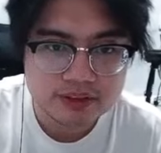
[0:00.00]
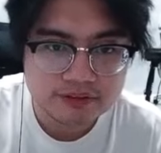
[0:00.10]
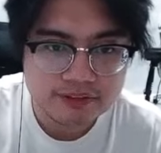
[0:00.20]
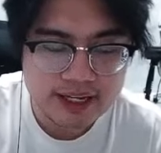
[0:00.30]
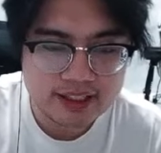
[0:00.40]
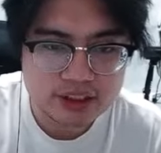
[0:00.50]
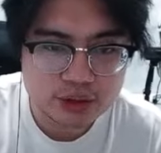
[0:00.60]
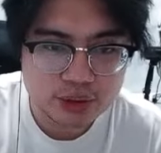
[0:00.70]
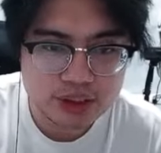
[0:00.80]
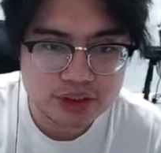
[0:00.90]
Fanny
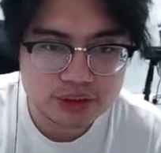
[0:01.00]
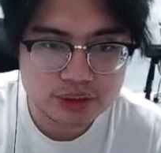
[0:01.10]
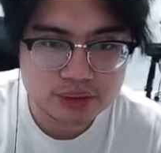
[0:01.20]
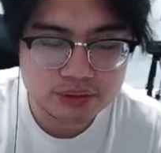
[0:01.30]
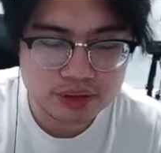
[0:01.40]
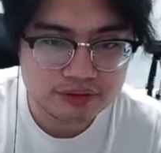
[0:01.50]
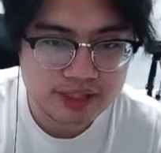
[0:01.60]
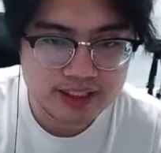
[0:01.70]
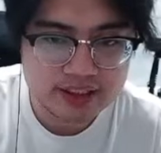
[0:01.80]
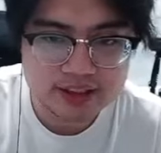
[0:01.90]
destroys you too. Well,
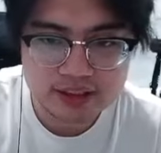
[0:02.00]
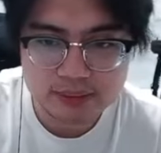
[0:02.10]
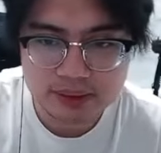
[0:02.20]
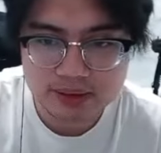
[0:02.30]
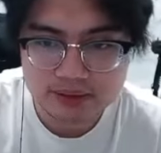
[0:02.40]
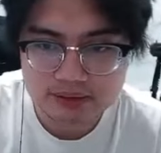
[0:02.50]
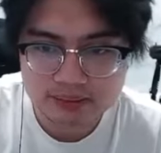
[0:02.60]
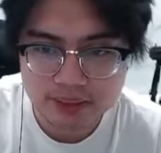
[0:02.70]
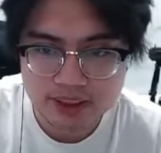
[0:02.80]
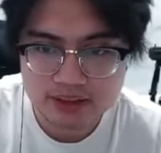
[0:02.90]
Fanny is a little bit
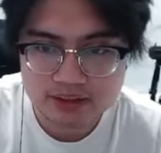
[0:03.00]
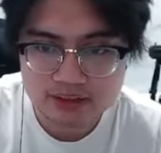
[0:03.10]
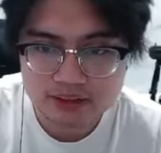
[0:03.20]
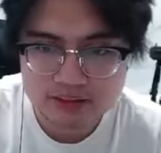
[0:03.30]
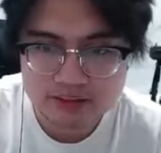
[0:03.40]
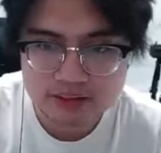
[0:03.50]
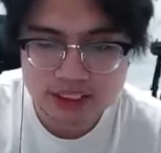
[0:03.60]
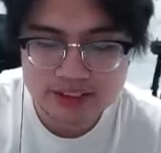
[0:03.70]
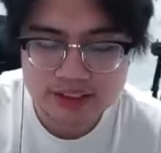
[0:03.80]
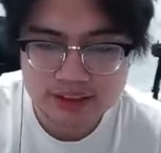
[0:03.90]
better.
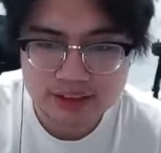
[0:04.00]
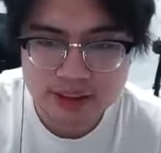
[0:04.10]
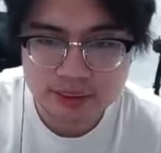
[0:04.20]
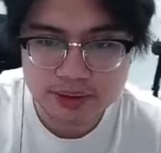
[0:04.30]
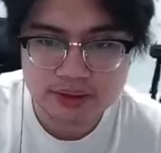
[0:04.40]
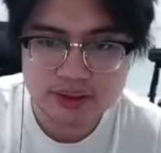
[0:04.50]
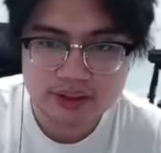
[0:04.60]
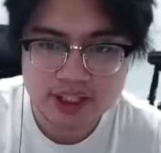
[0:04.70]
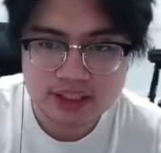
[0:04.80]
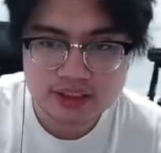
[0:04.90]
Easier to deal with.
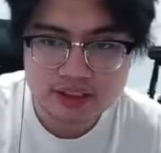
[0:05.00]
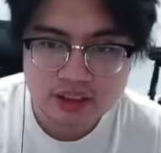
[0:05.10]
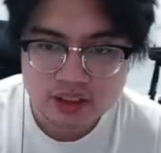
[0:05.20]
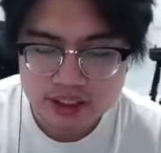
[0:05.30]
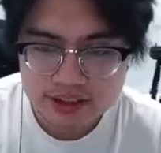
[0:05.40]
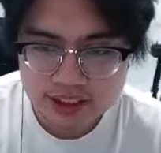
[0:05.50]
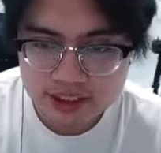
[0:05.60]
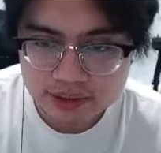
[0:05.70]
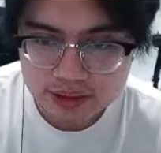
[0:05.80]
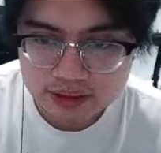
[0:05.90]
Next. Is there
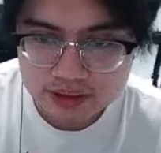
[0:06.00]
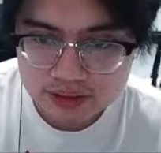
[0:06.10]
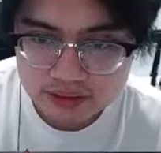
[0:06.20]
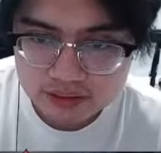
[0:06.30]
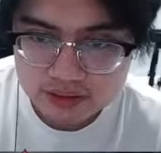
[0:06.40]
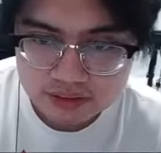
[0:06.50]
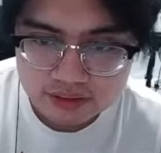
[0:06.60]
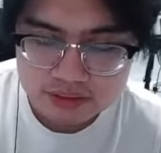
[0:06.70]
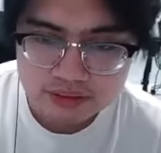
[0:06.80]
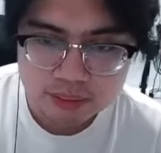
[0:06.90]
anyone else?
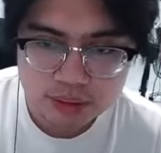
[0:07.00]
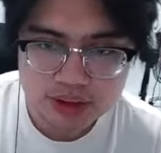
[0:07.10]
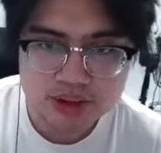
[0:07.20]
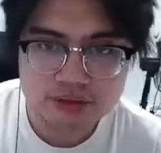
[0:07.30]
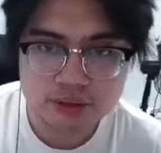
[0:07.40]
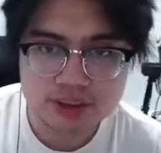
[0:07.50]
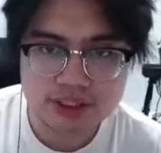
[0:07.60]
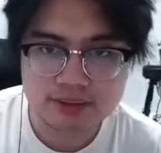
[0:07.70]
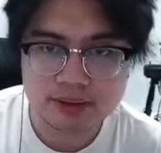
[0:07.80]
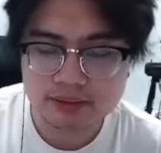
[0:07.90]
Position 4
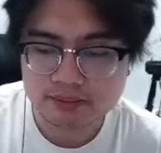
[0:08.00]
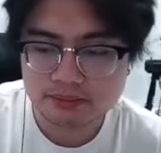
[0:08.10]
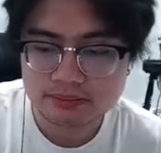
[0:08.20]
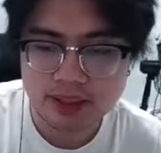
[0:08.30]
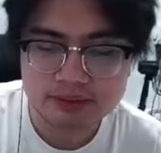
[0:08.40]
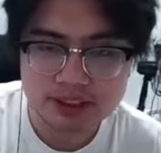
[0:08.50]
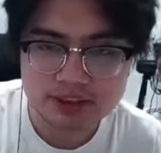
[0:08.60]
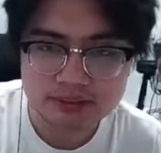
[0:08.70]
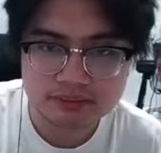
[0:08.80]
Saber. I've seen it.